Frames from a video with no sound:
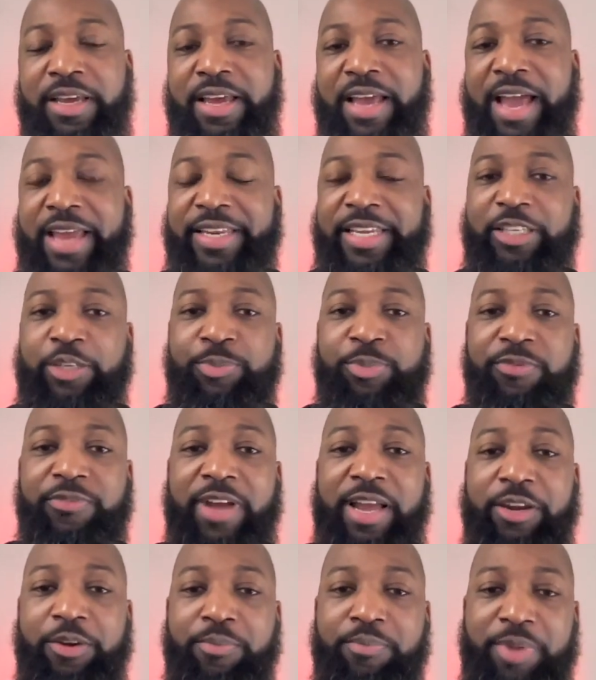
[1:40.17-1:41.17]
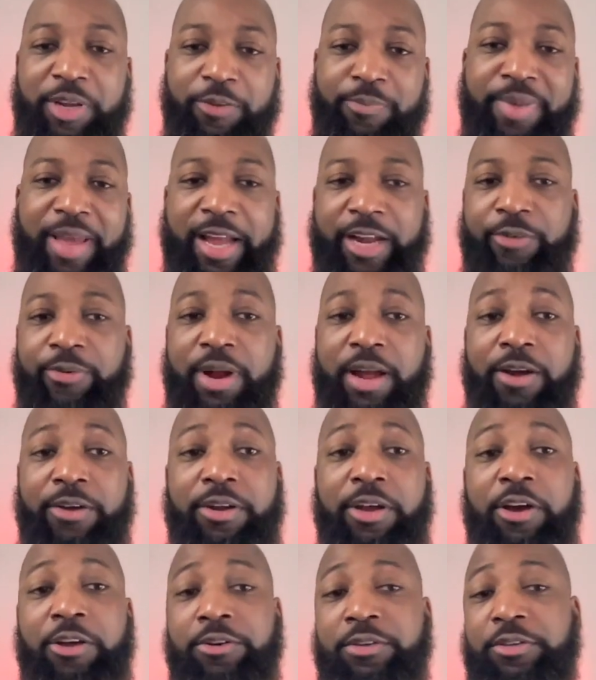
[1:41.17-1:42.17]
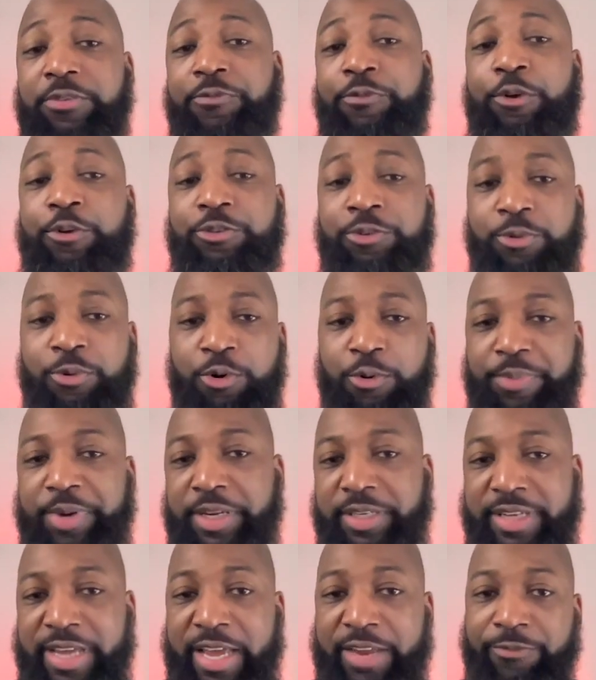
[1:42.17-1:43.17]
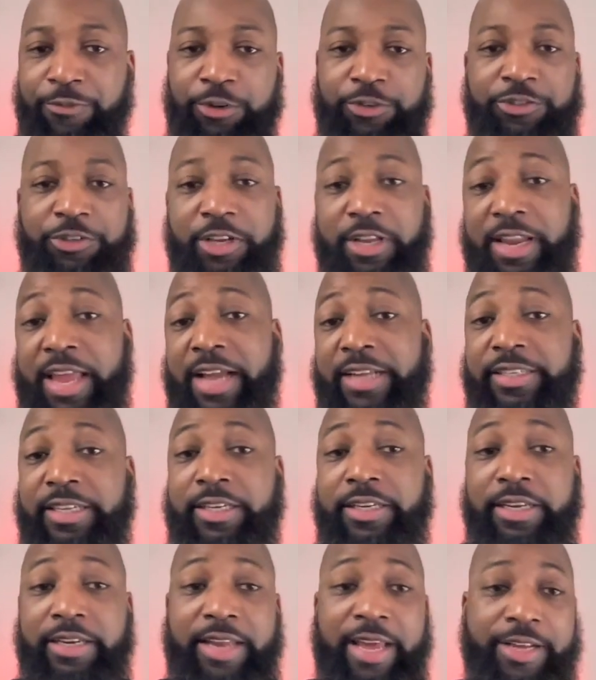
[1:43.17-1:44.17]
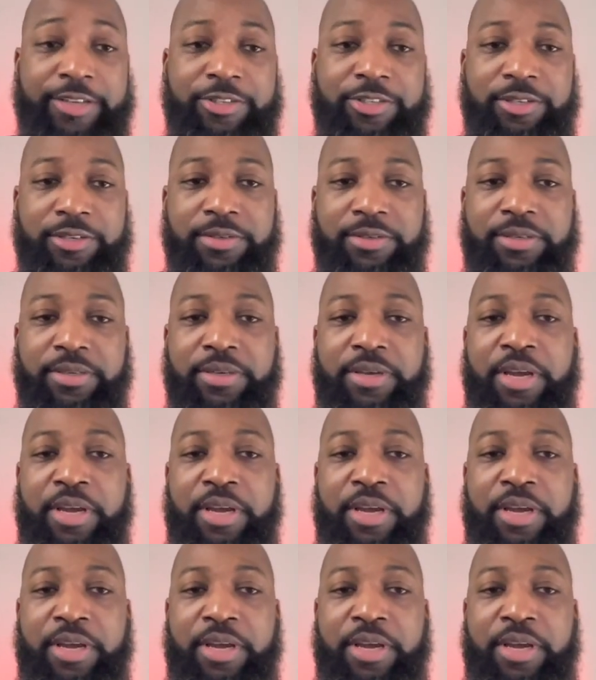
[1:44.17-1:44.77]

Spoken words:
I need to provide a bit of background on the Virgin Orbit and Virgin Galactic connection.